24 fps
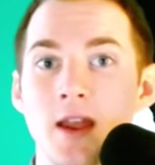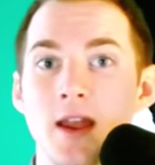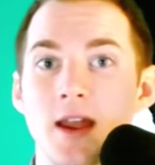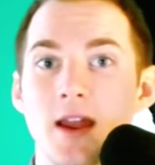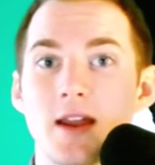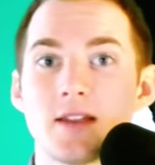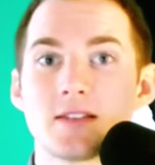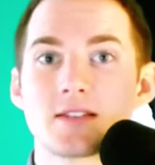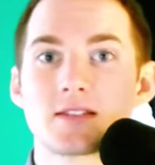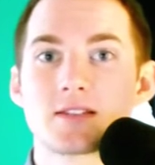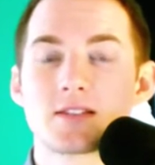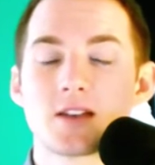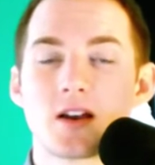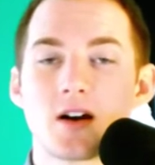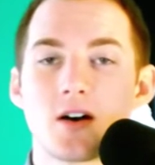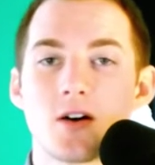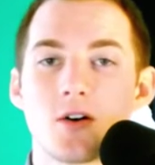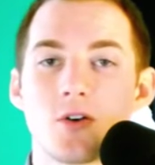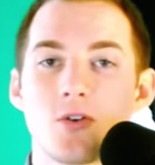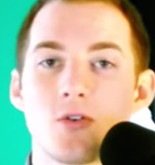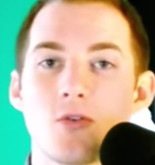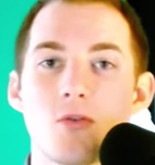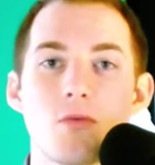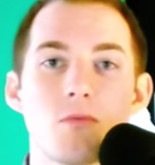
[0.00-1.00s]
And
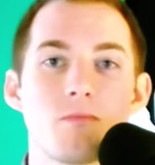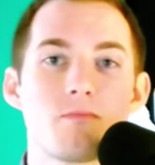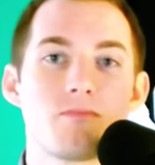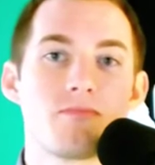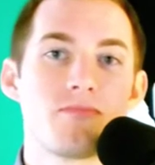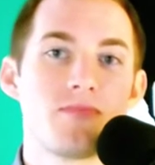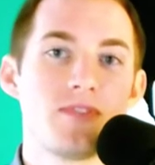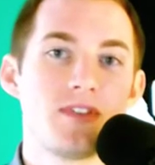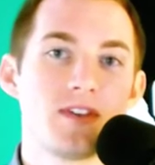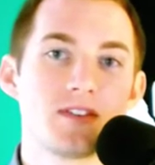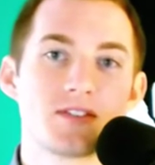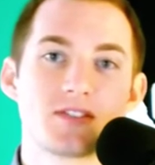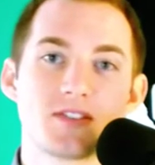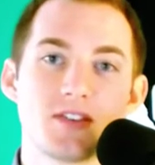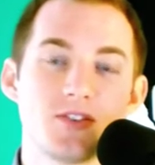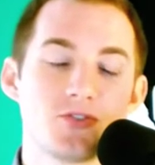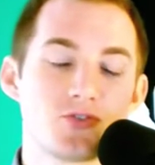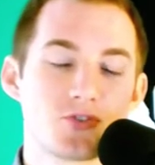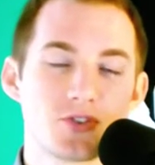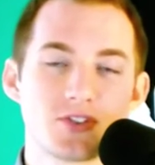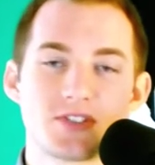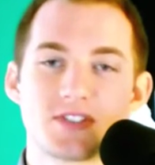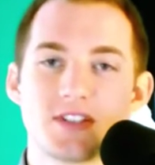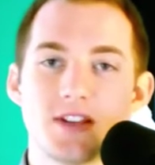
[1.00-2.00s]
so this
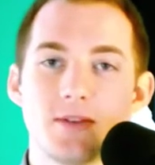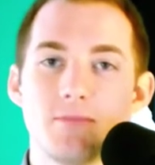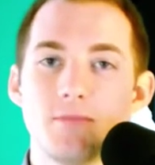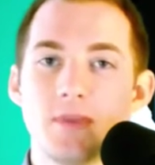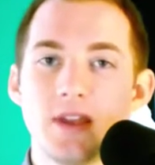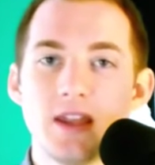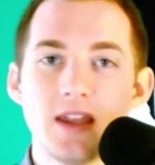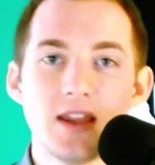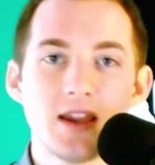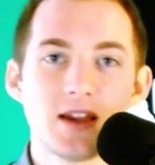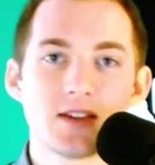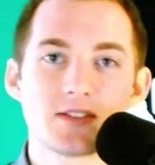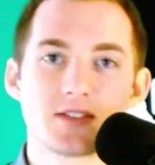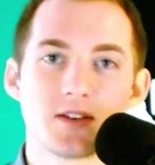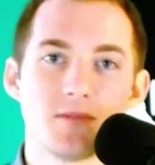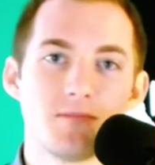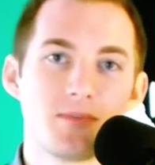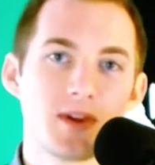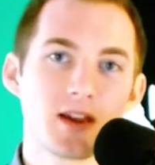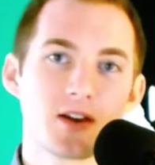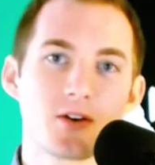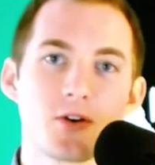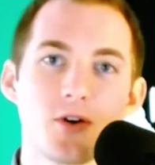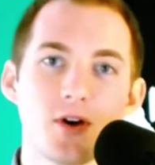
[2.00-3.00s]
interested me as a
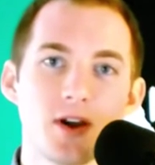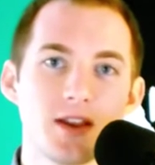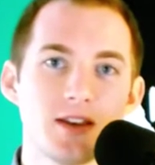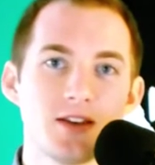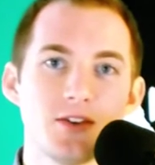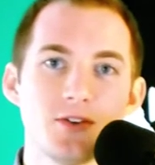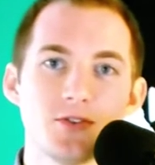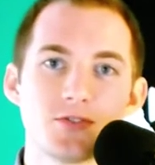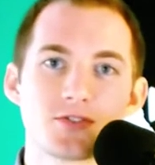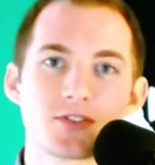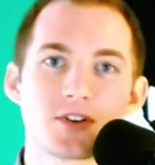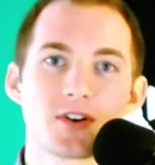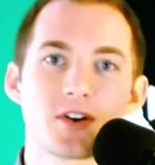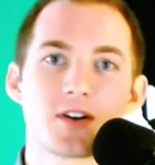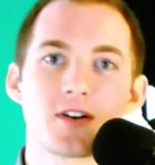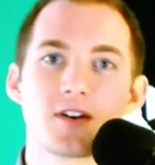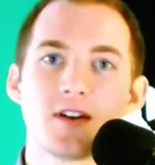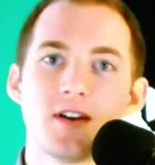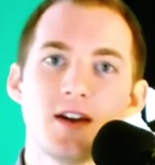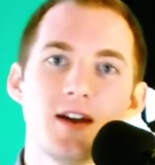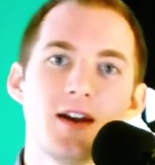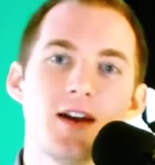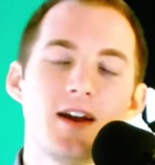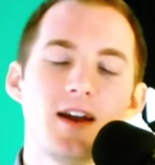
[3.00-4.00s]
Bitcoin user
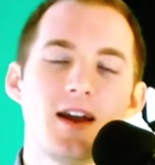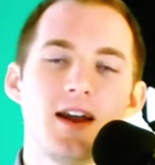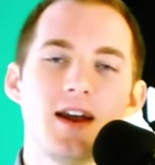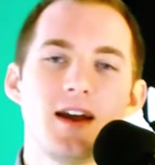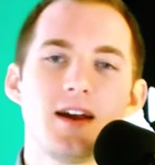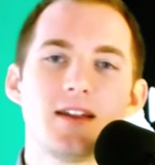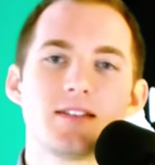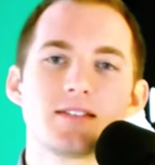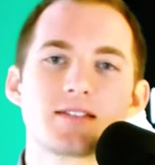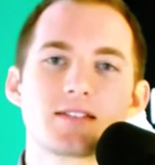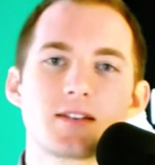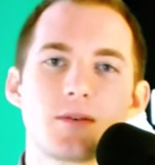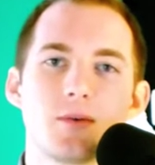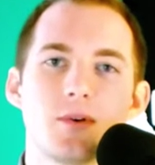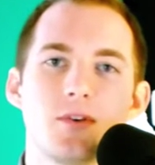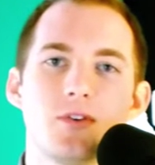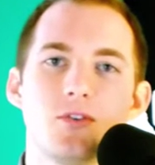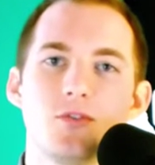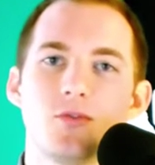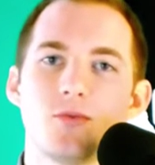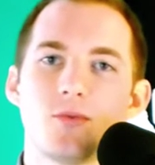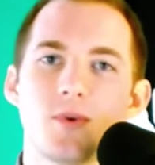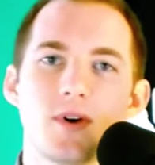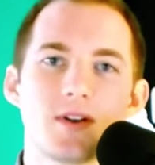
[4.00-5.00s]
and someone
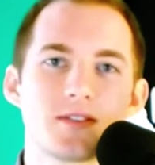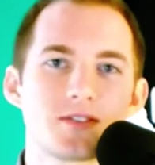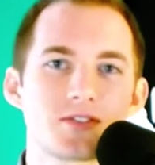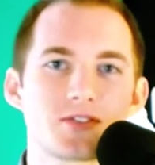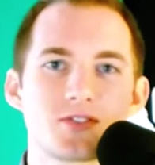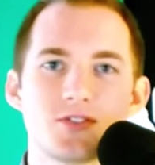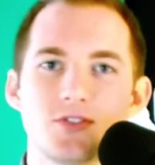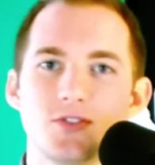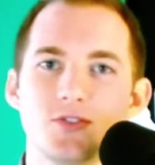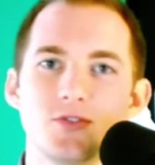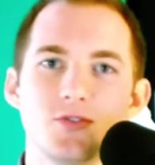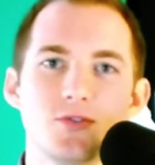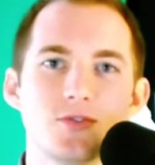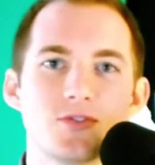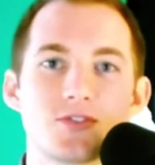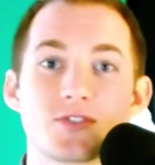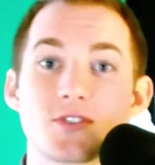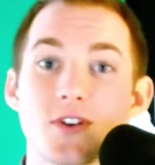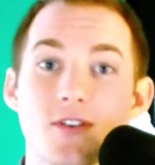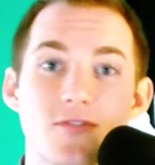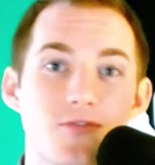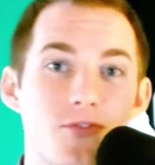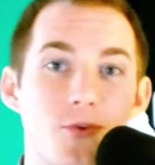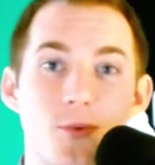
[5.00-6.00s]
who wants to
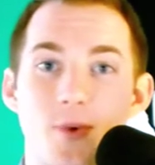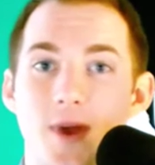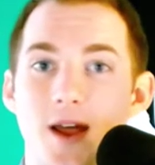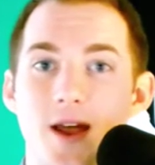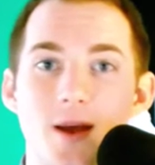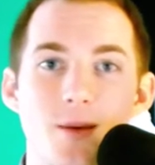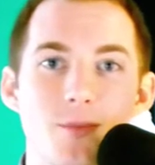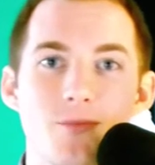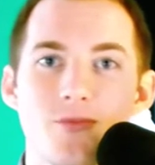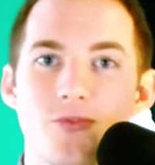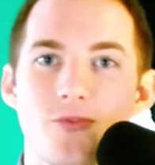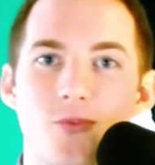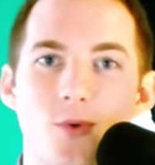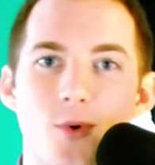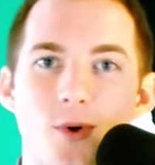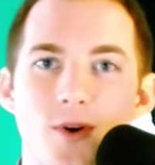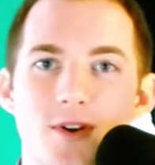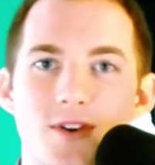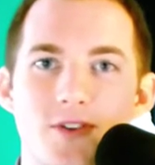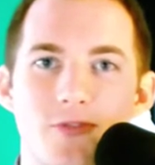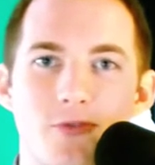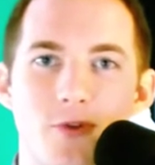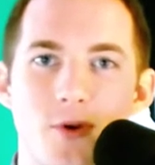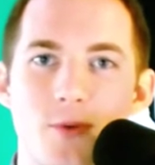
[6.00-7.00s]
surf the web for
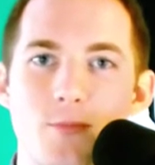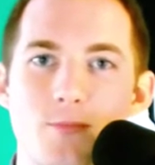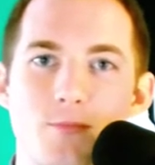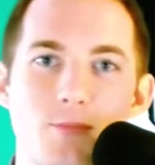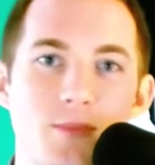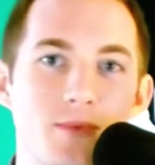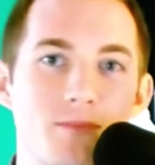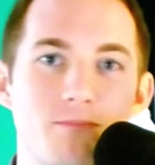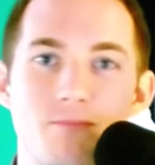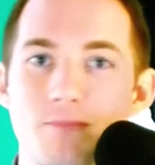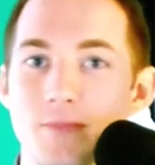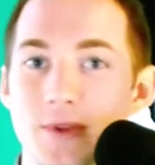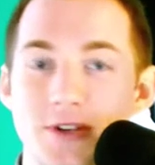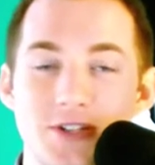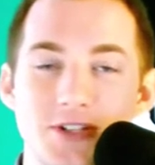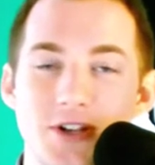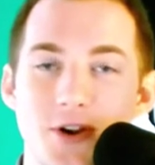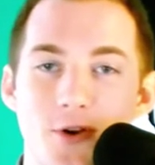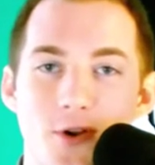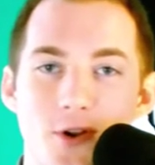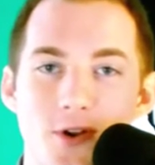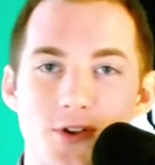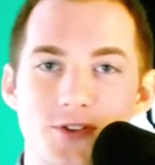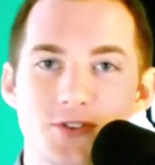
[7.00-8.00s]
different m
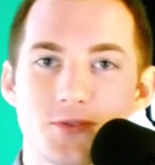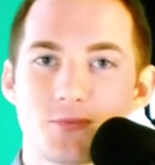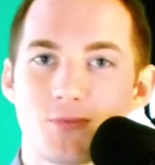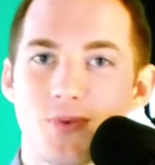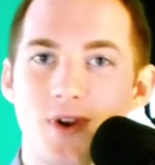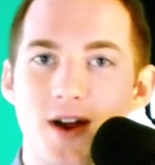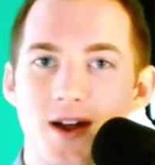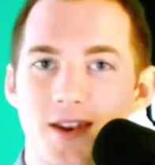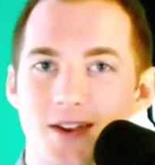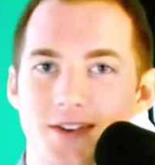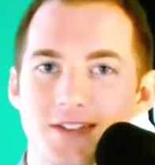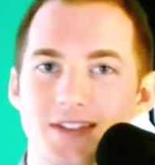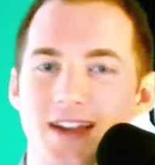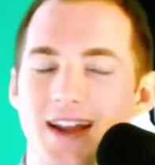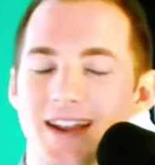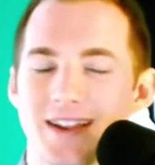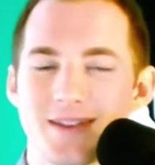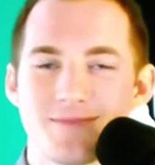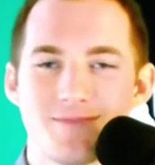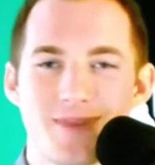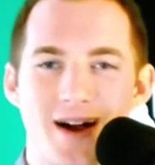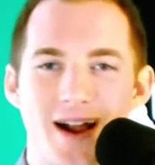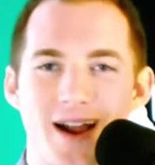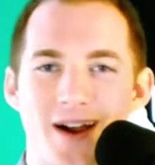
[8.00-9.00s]
materials and products I
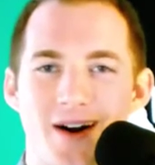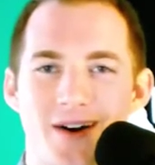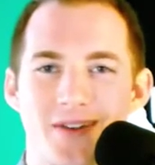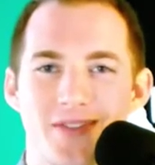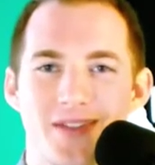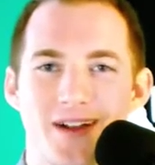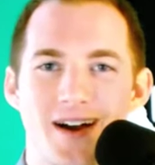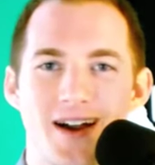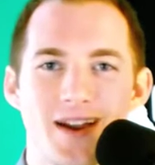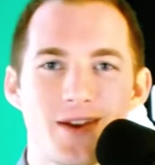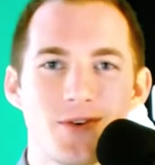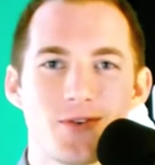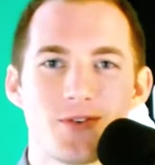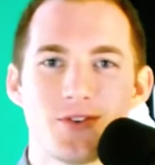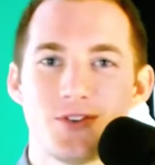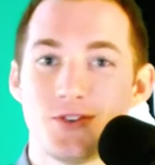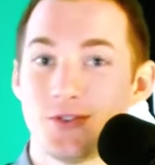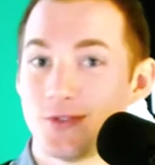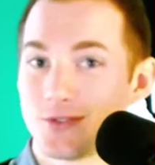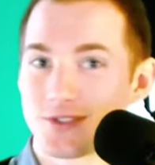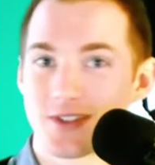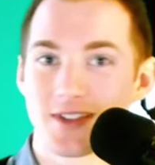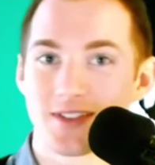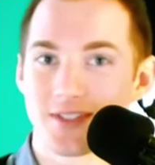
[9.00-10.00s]
can buy online
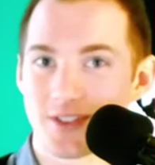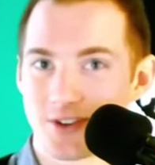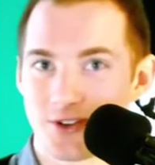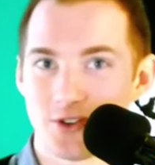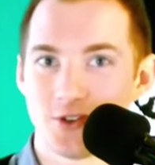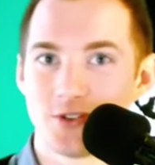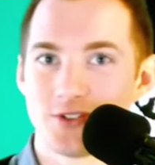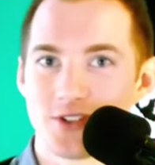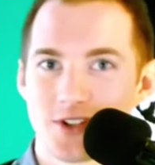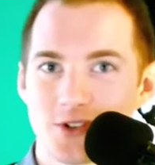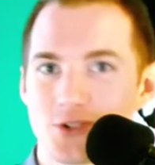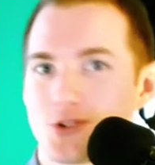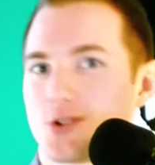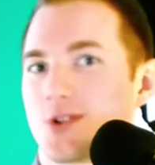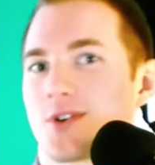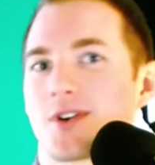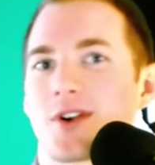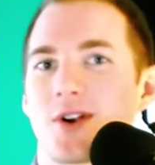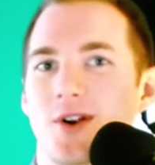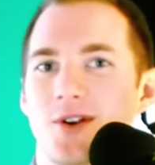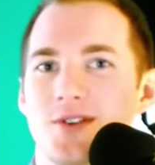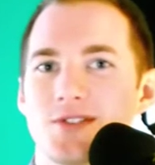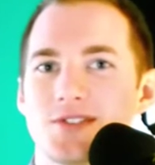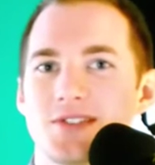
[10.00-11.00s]
using the new digital
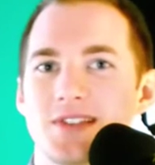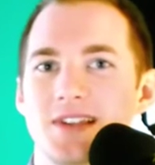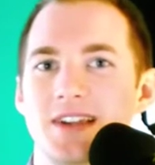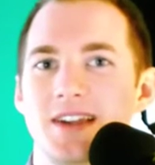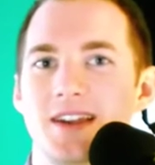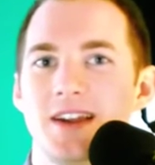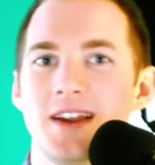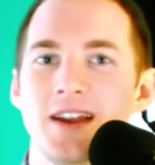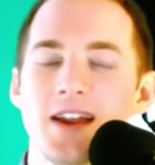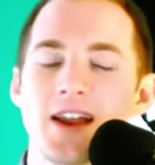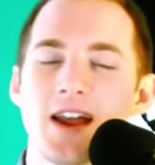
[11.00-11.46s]
currency.